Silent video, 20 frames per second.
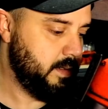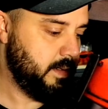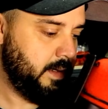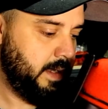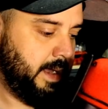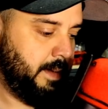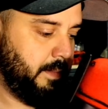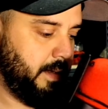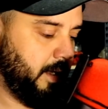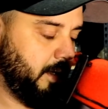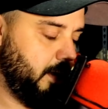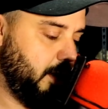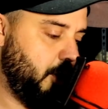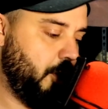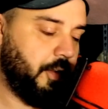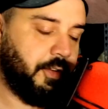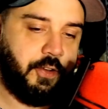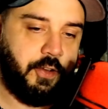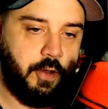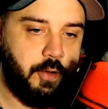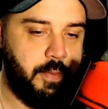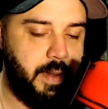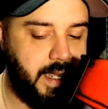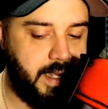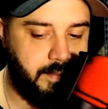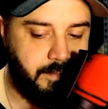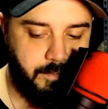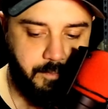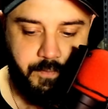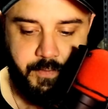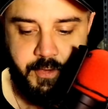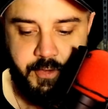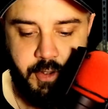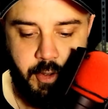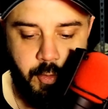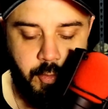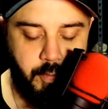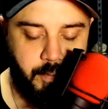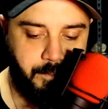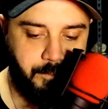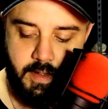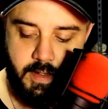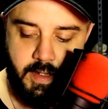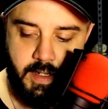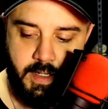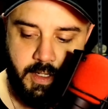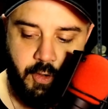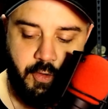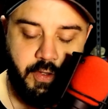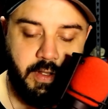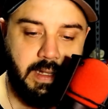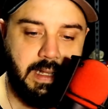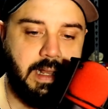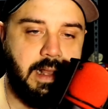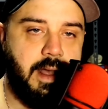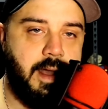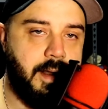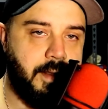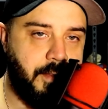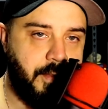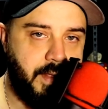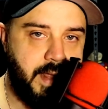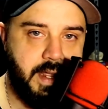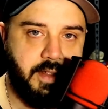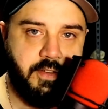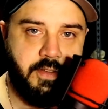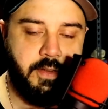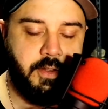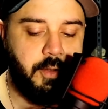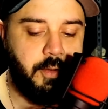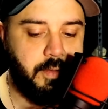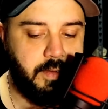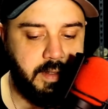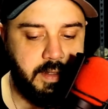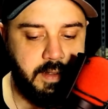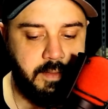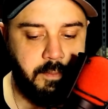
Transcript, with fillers: And uh, also, man, so there's a lot of things, dude.